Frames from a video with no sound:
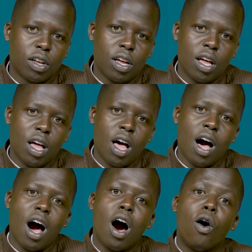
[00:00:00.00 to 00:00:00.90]
mm
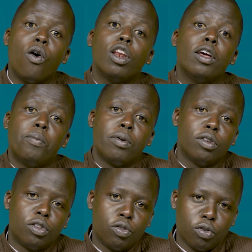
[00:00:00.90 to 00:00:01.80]
-hmm. a holy
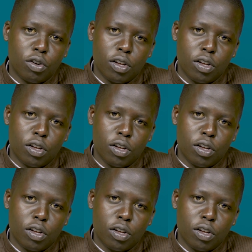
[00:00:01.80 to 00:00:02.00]
priesthood,